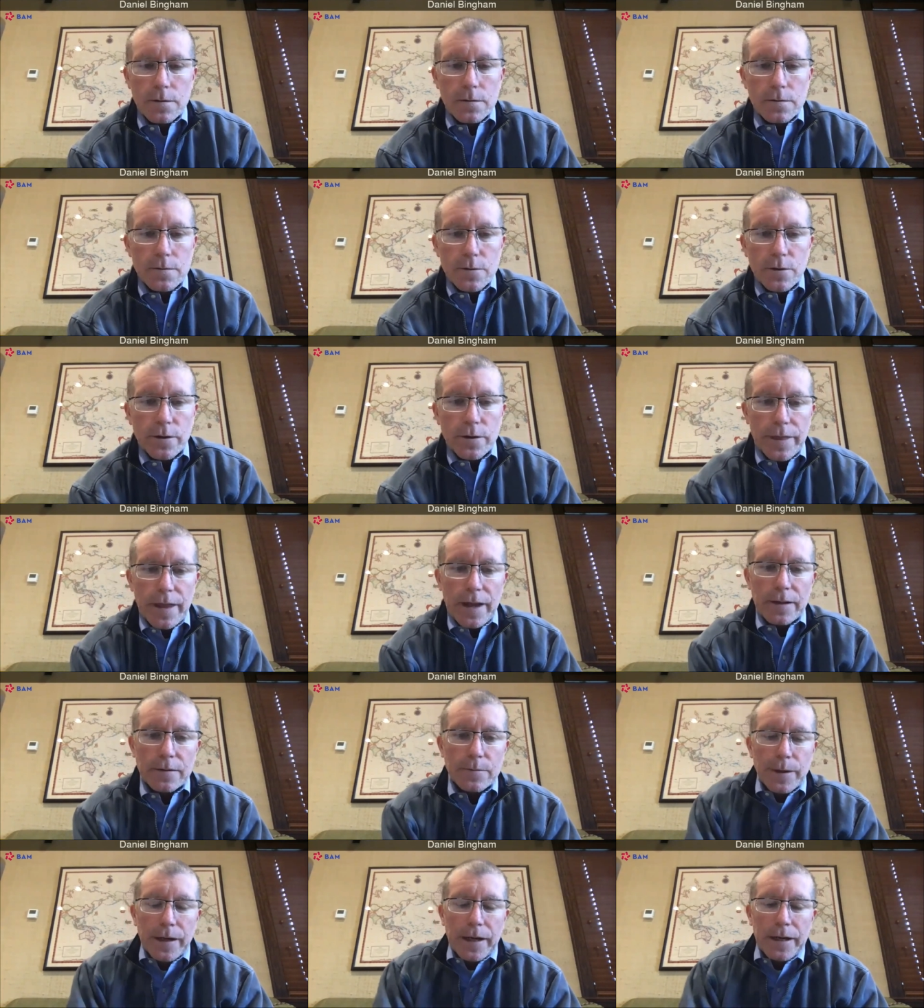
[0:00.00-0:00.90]
Sure.
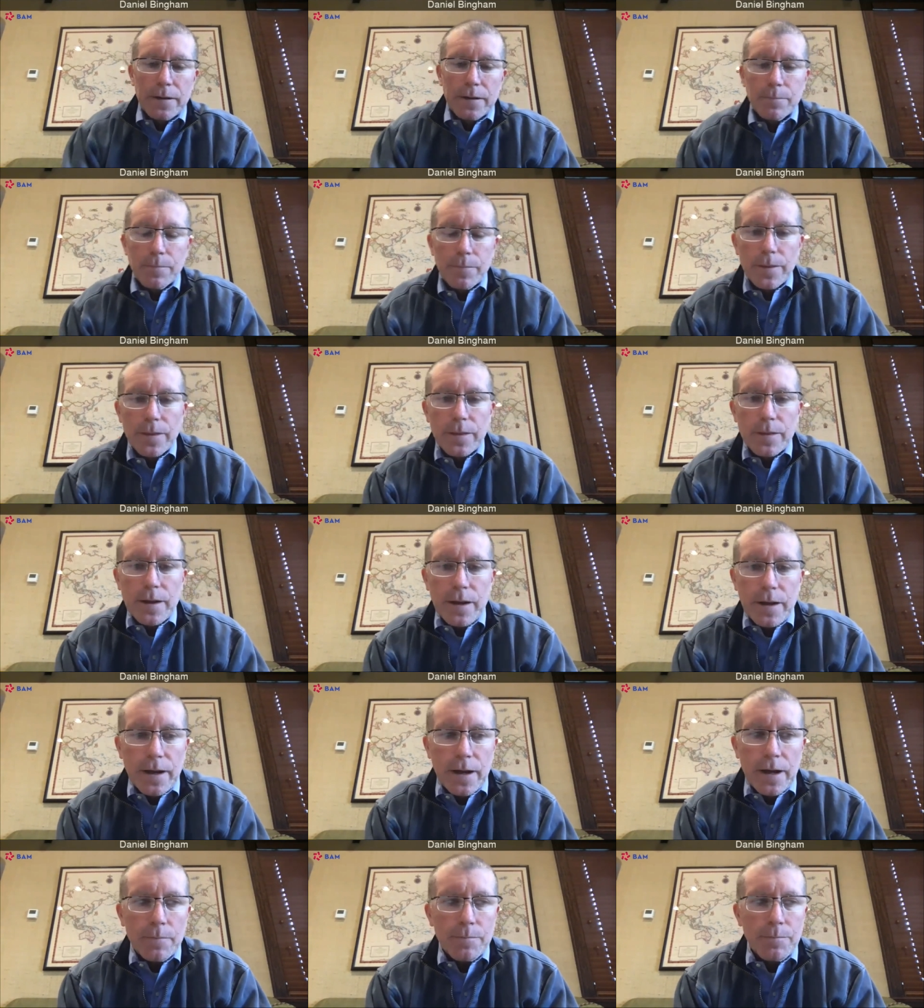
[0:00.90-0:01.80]
Thanks, Mike.
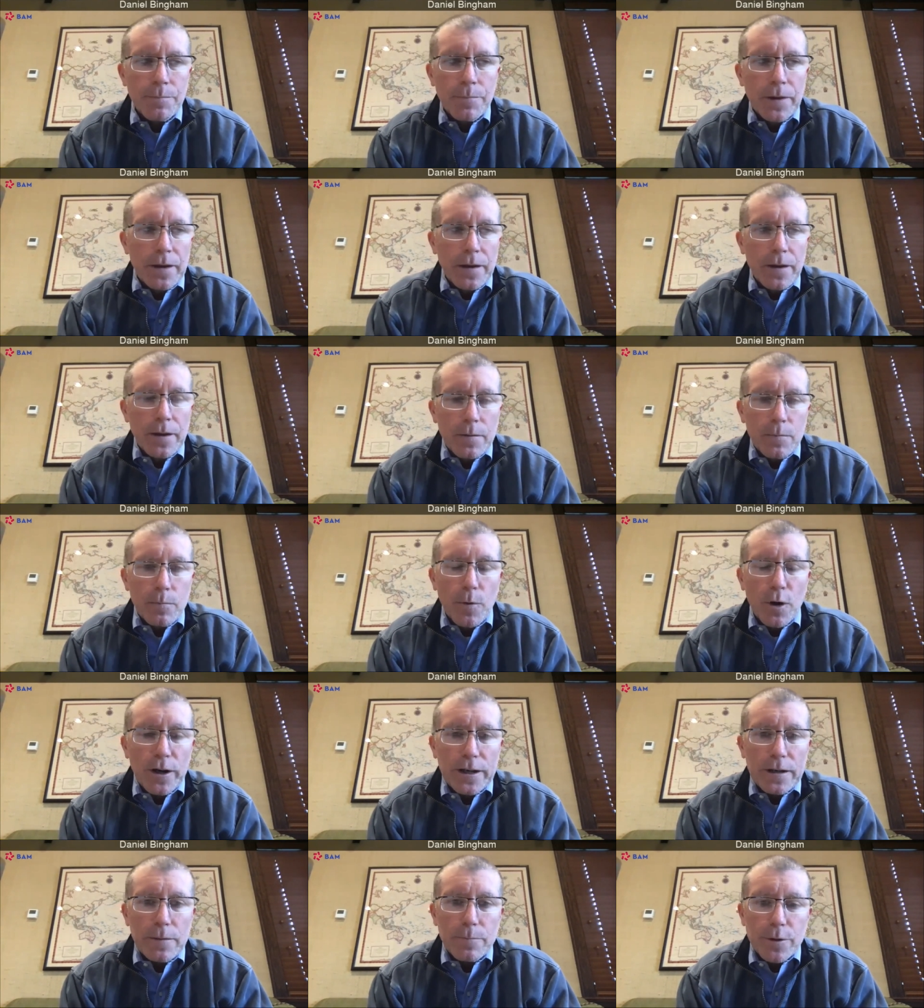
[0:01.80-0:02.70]
The um,
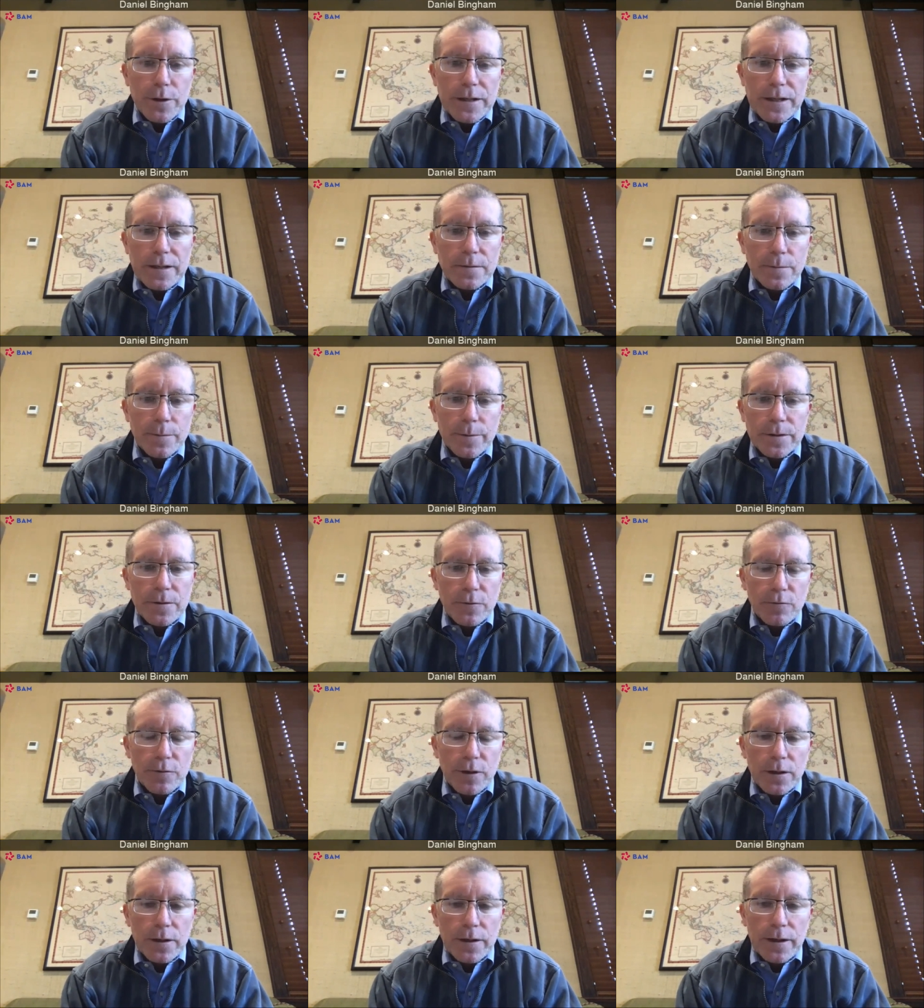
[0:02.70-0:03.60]
market participants are
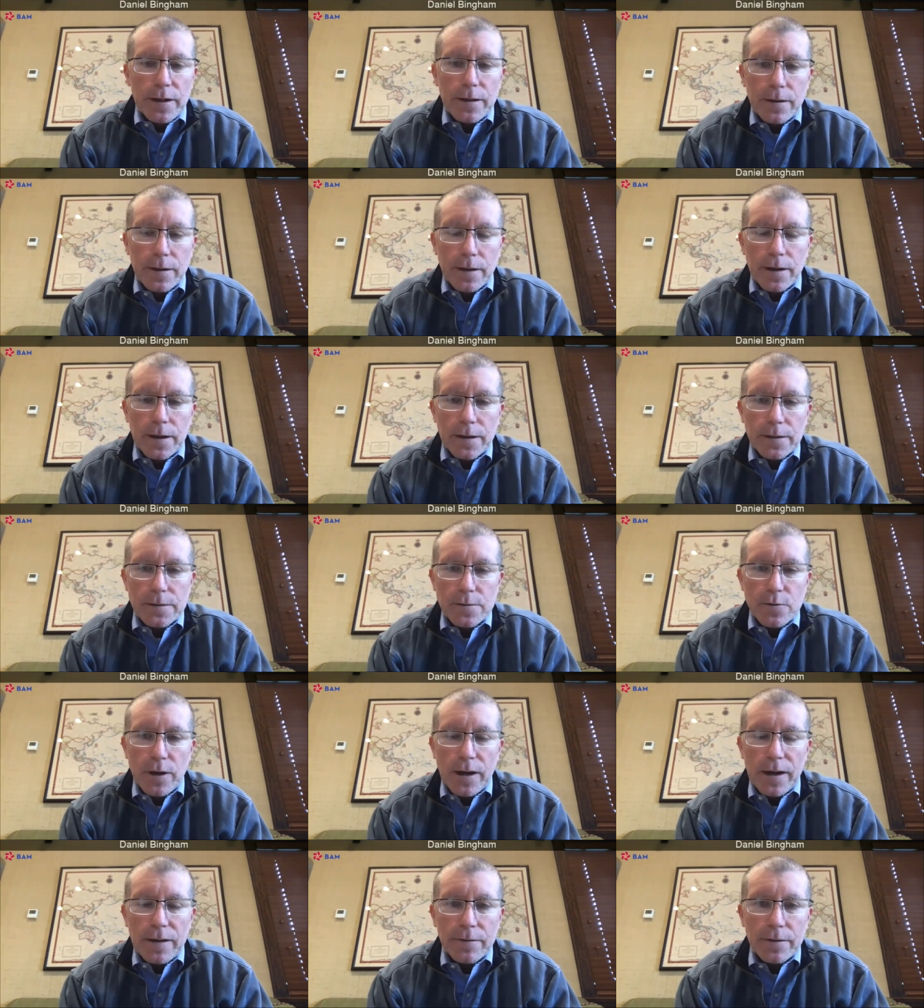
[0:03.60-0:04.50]
really uh,
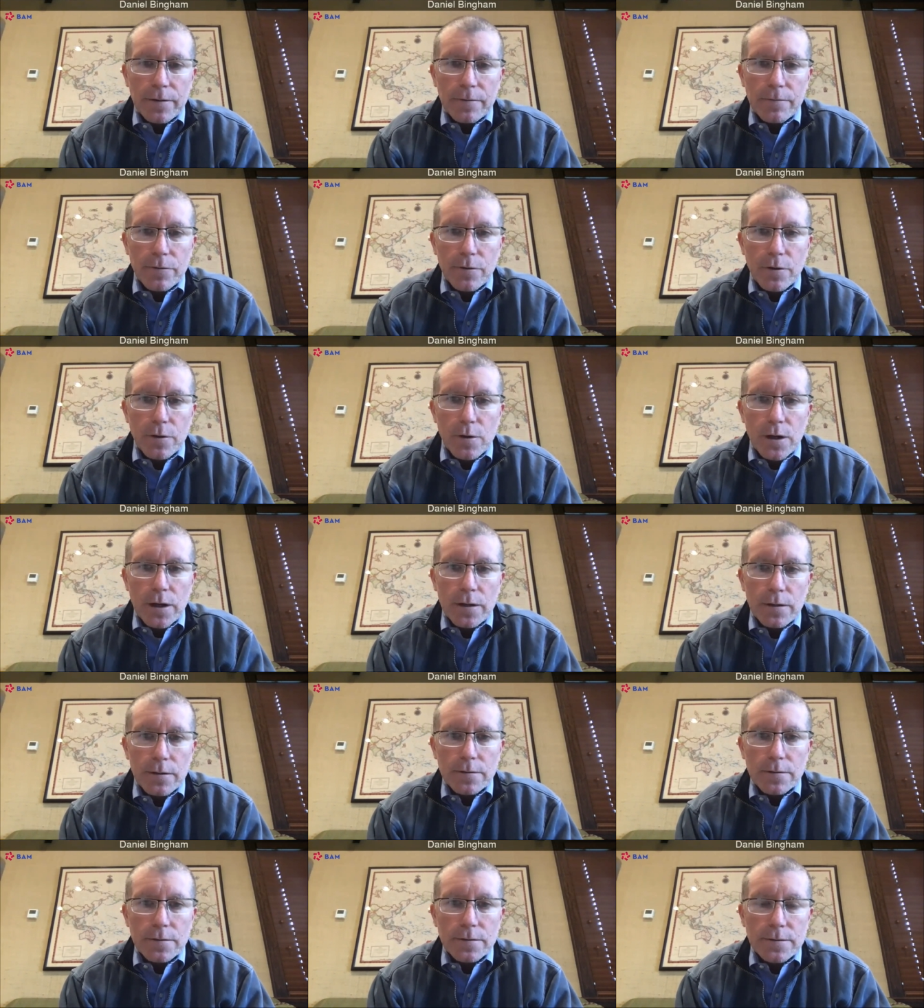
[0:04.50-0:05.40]
striving
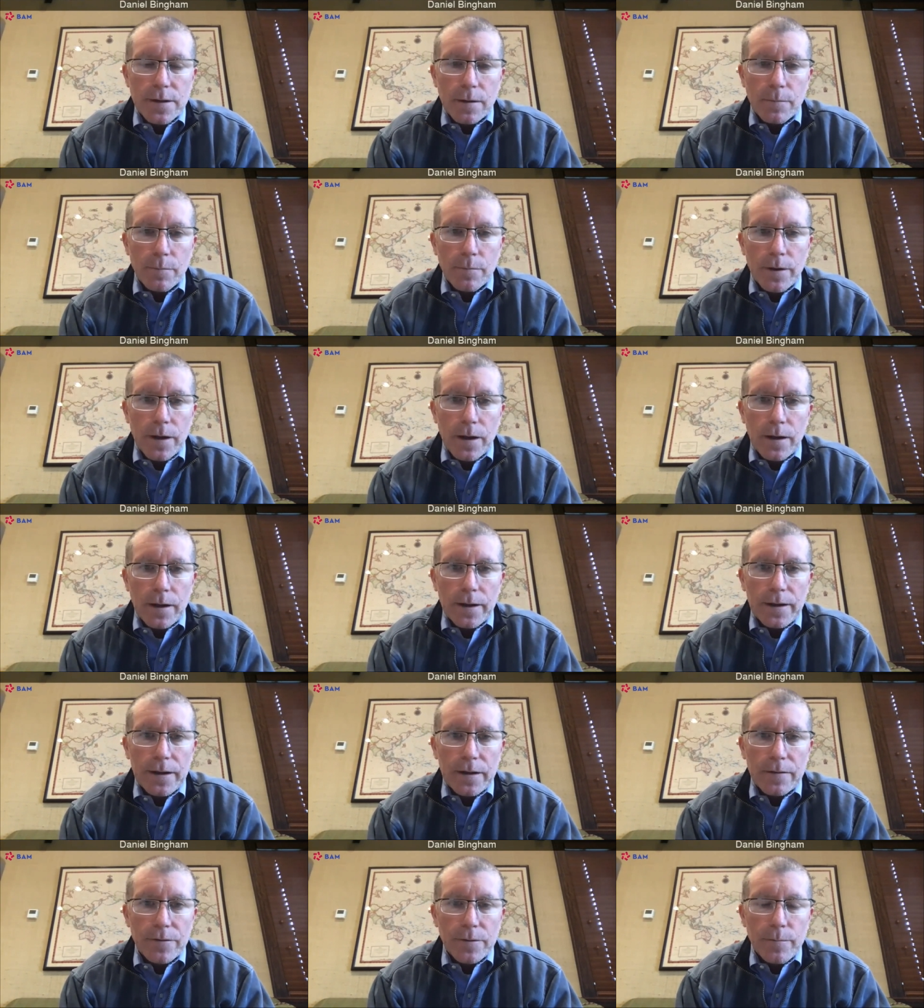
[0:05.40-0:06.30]
for some uh,
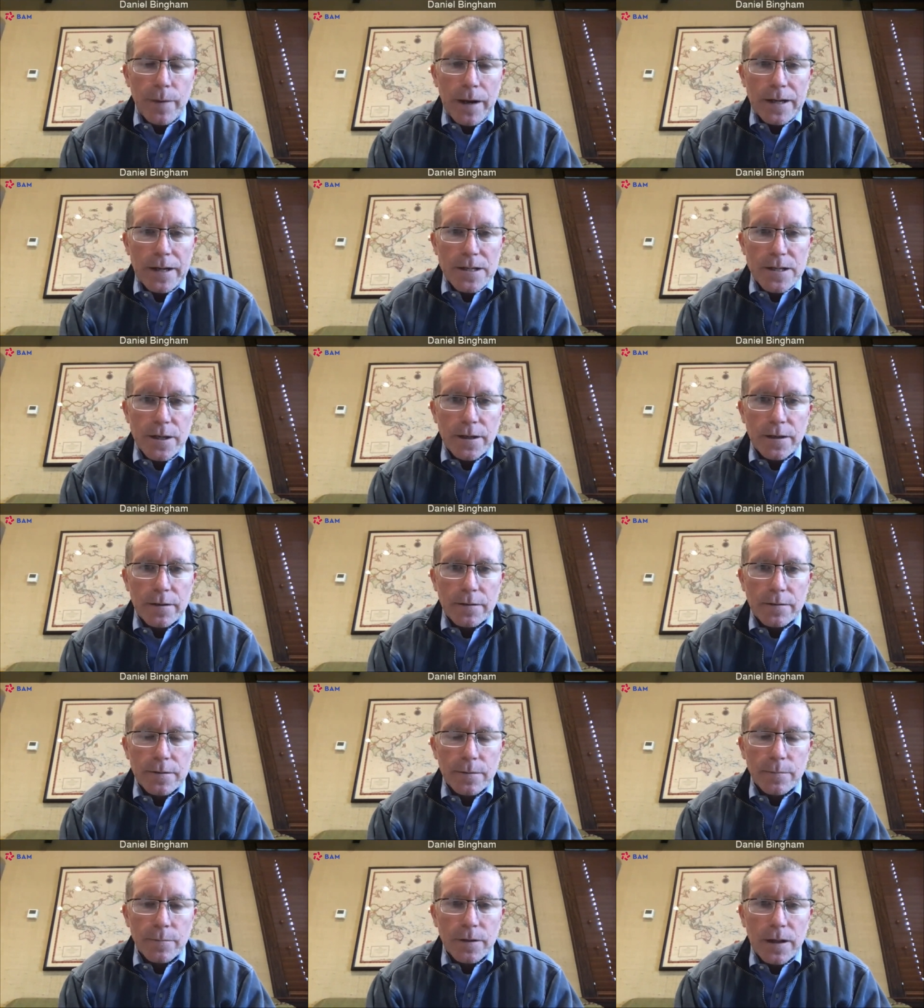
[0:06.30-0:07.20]
information and
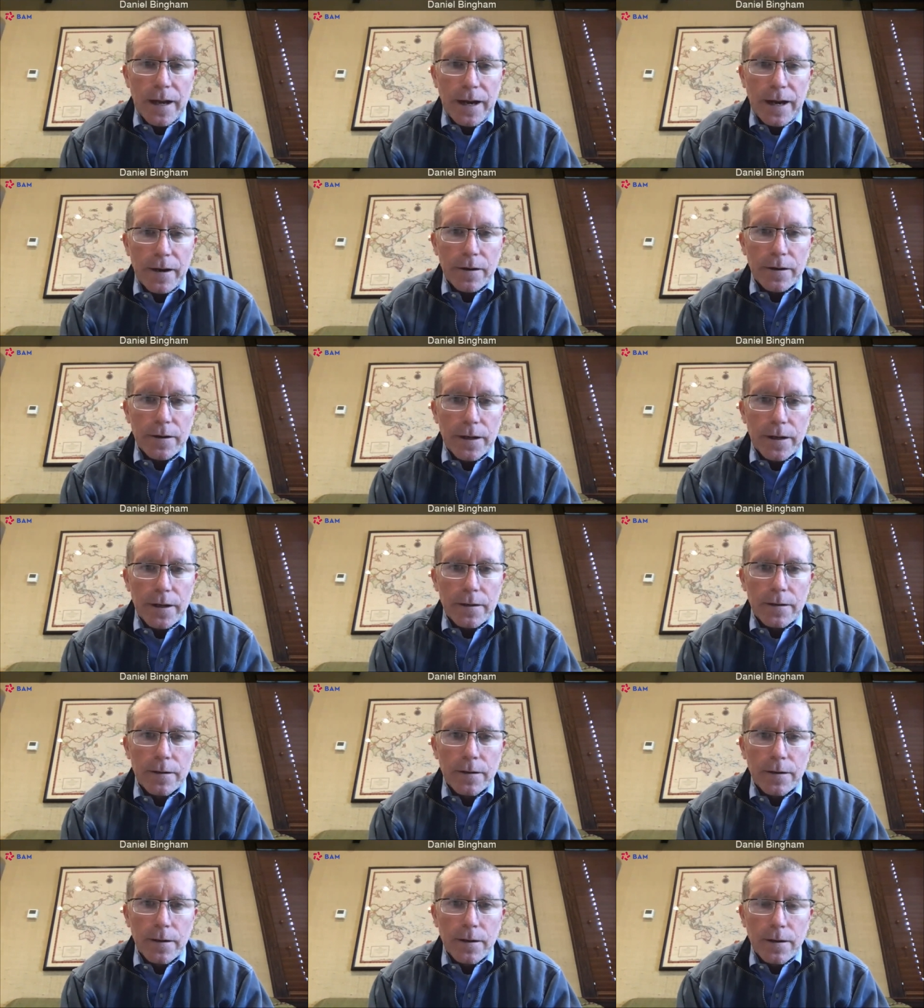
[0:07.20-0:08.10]
some
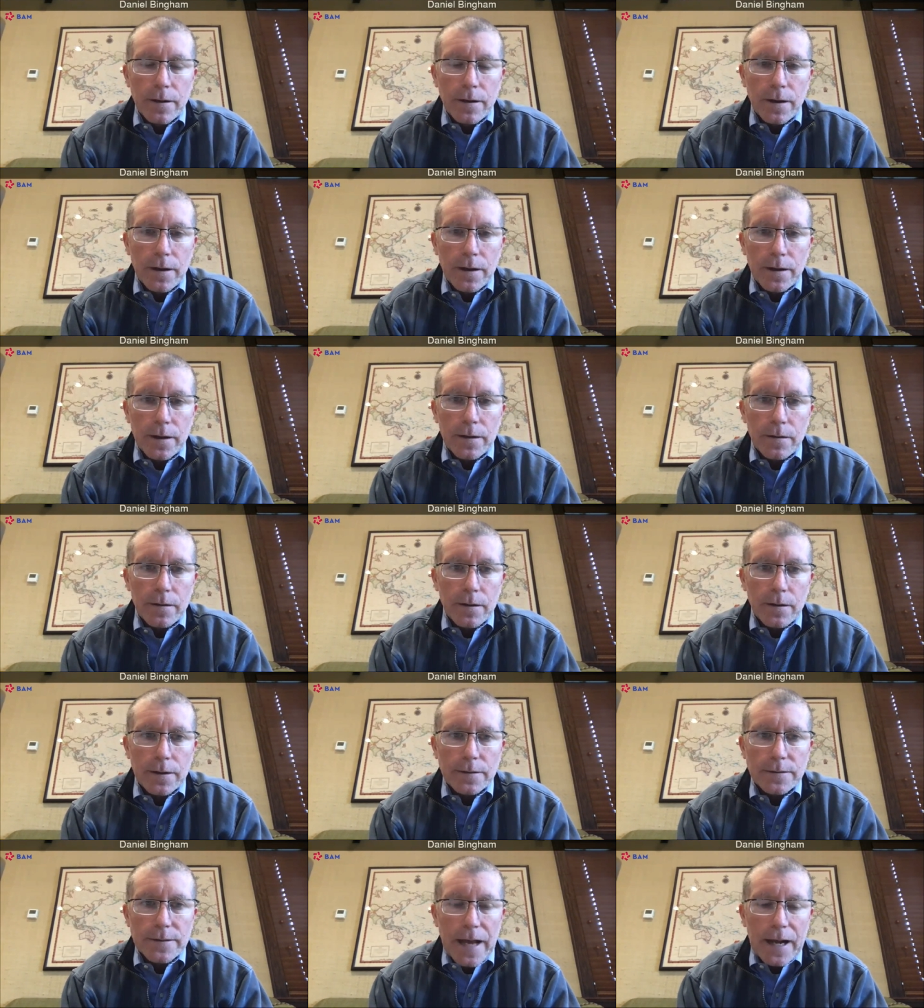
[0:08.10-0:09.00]
clarity on
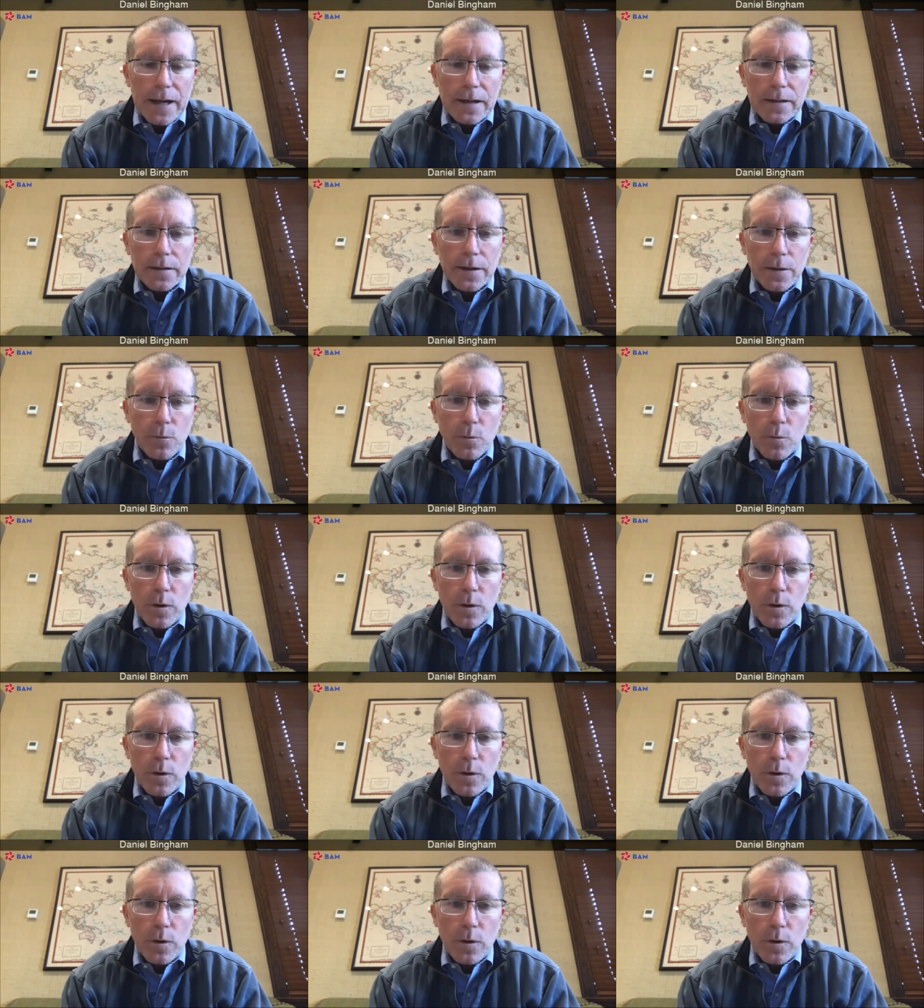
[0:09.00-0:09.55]
exactly